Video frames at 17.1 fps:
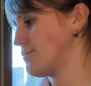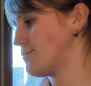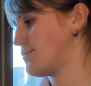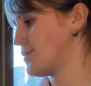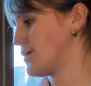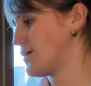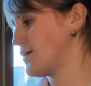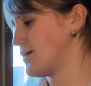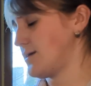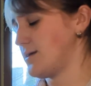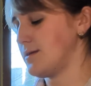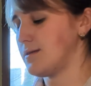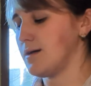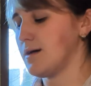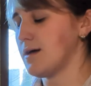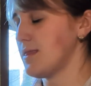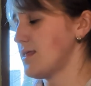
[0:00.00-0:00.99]
but
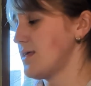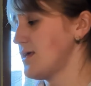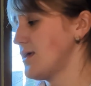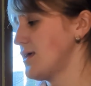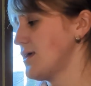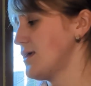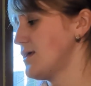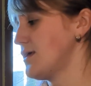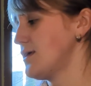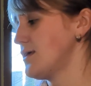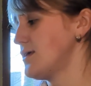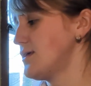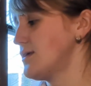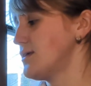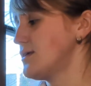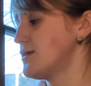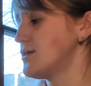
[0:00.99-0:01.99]
nothing
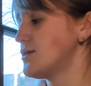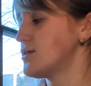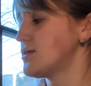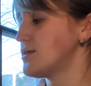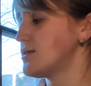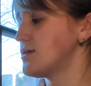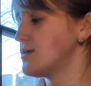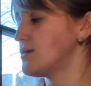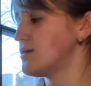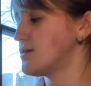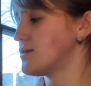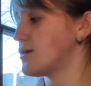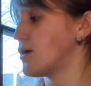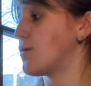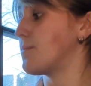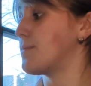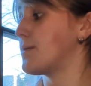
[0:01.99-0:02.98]
is.
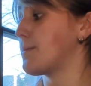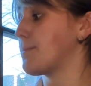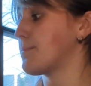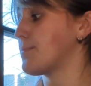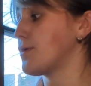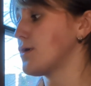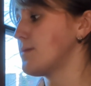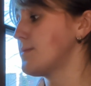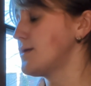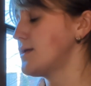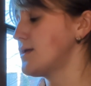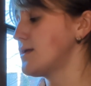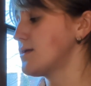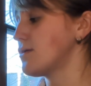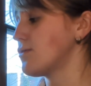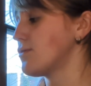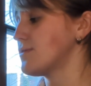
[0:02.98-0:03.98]
No, but
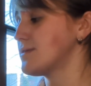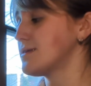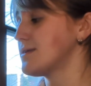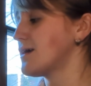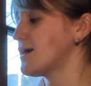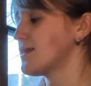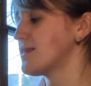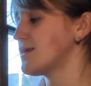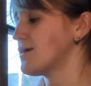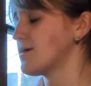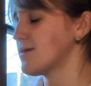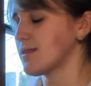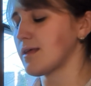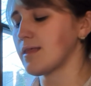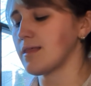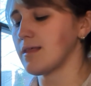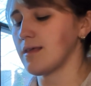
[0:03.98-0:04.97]
permanent holds not the
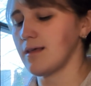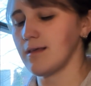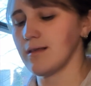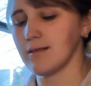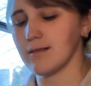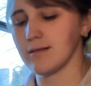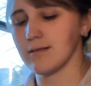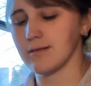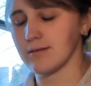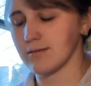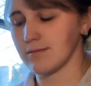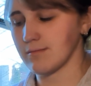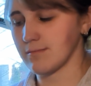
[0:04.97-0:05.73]
earthly things.